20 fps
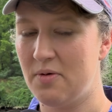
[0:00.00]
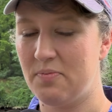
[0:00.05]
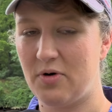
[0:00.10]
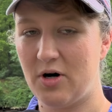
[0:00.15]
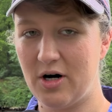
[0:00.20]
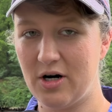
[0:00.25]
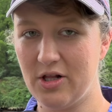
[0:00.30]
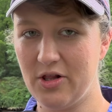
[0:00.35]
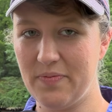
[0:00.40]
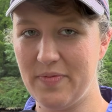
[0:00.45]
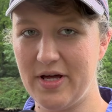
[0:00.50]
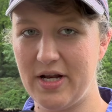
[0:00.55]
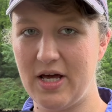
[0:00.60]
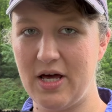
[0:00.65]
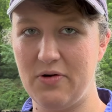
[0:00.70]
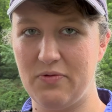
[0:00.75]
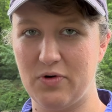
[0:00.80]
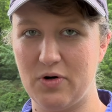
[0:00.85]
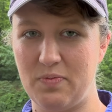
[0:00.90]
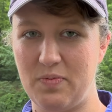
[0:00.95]
Parliament
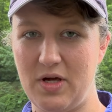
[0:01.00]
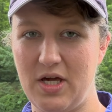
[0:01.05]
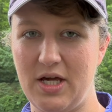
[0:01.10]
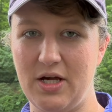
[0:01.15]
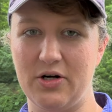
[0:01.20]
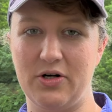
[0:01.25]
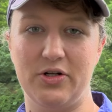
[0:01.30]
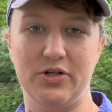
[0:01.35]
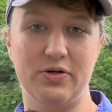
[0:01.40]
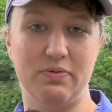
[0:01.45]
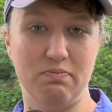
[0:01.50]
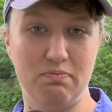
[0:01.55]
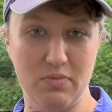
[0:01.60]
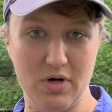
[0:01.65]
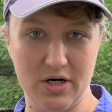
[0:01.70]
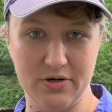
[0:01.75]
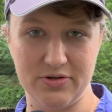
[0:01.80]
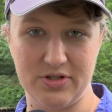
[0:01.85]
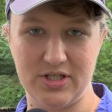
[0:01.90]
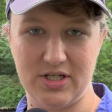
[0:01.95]
had repealed
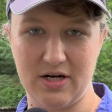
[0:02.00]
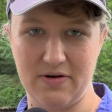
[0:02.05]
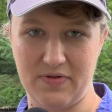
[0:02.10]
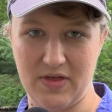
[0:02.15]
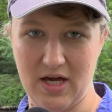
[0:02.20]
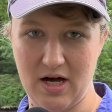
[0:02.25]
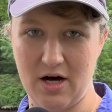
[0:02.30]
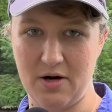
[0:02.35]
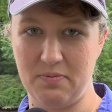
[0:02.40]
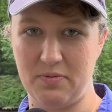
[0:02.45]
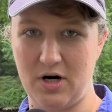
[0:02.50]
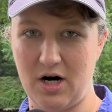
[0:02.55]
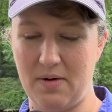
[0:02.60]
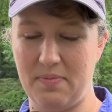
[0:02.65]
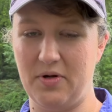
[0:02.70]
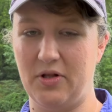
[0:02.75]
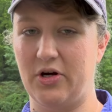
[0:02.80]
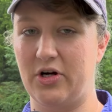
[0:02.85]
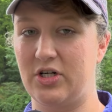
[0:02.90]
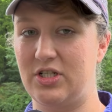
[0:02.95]
most of the
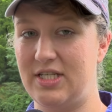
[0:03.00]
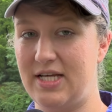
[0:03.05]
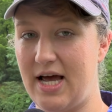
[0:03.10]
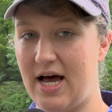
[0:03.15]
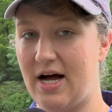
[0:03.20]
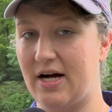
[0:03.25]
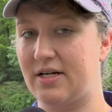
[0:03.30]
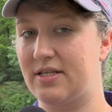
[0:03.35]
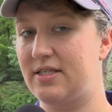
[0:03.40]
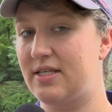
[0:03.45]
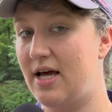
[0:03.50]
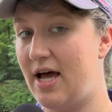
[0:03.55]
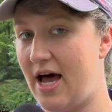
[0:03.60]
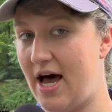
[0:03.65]
unpopular tax